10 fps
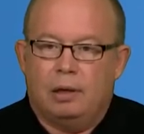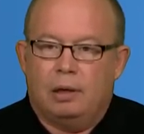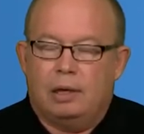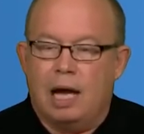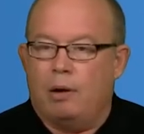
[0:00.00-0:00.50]

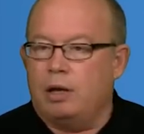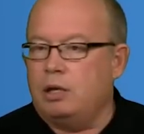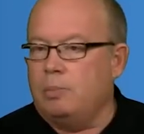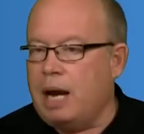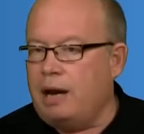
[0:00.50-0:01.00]
Now,
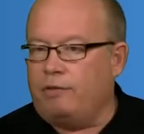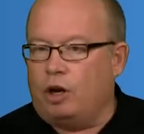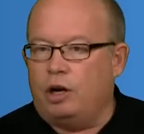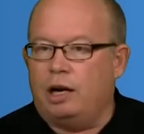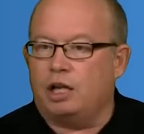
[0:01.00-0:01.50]
you might have
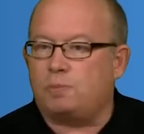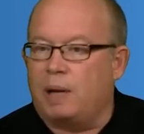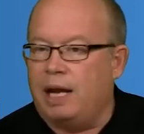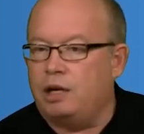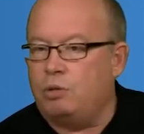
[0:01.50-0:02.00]
learned it as
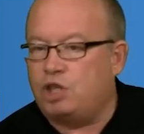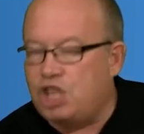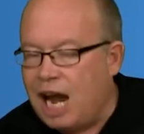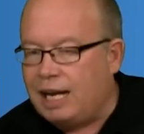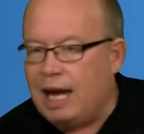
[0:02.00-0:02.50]
plan, do,
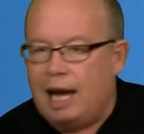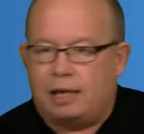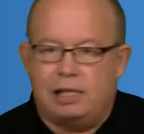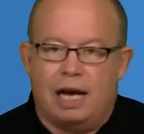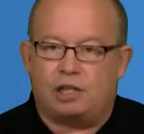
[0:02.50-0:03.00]
check,
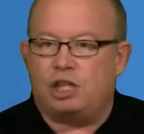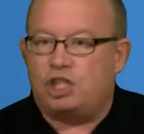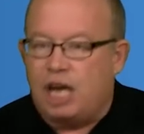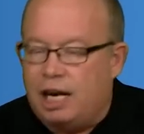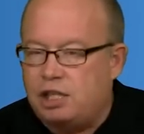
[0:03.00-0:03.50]
act. He actually
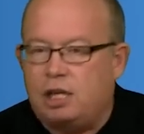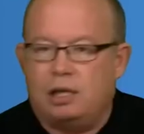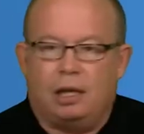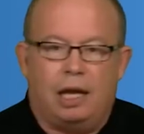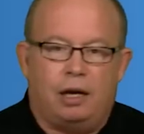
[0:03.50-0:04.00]
changed it
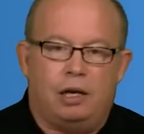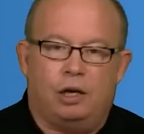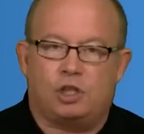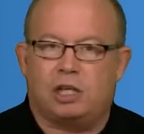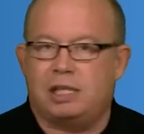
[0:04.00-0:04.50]
in later
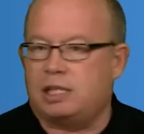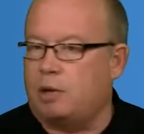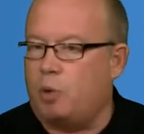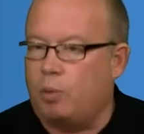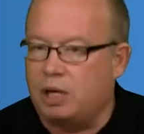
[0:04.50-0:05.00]
years because he
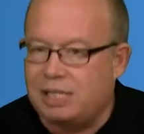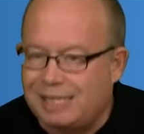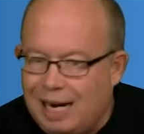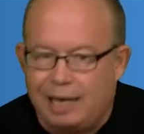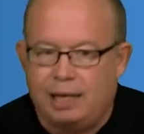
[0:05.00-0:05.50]
said we weren't
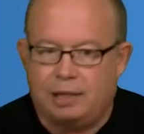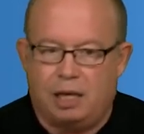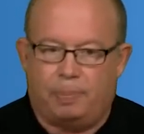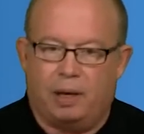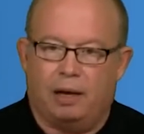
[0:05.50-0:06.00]
studying
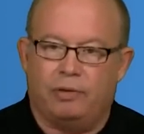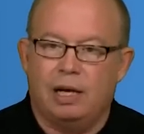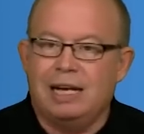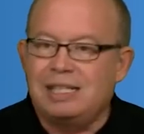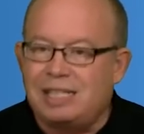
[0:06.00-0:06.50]
deep enough.
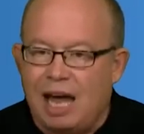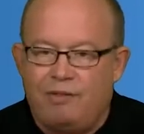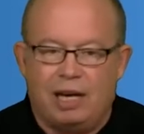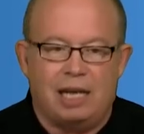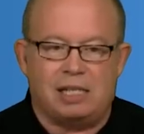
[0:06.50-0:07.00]

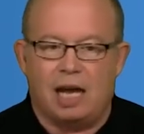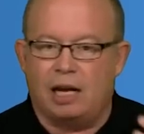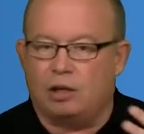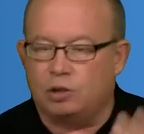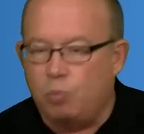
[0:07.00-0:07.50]
Seven day
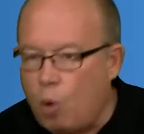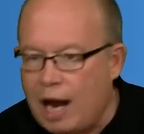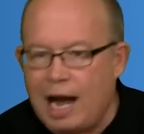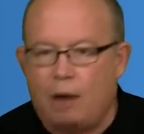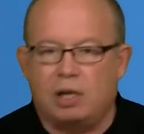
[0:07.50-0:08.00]
cycles,
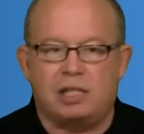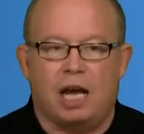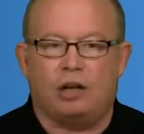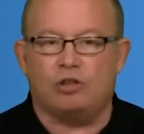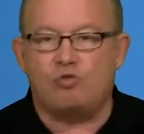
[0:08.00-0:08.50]
one hour
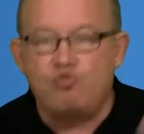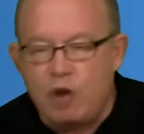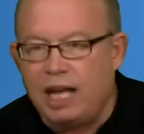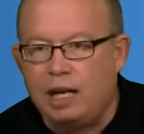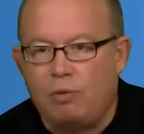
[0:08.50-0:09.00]
cycles,
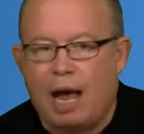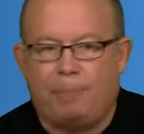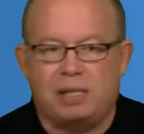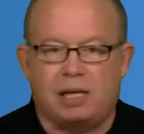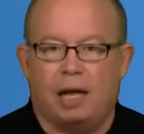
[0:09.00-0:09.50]
really
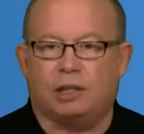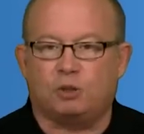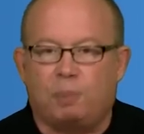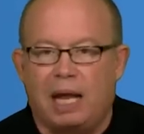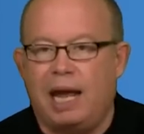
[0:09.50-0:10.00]
rapid cycles.
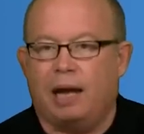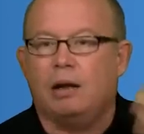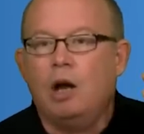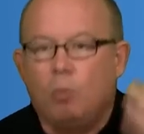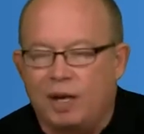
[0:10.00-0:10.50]
Plan,
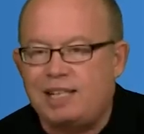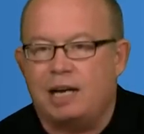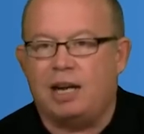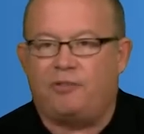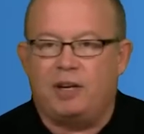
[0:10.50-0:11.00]
what's our
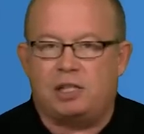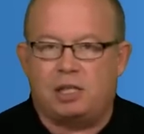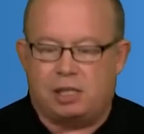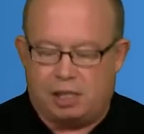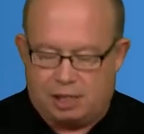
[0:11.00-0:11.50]

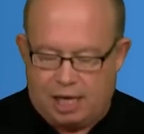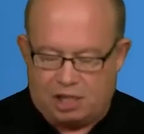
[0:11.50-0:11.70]
definition of success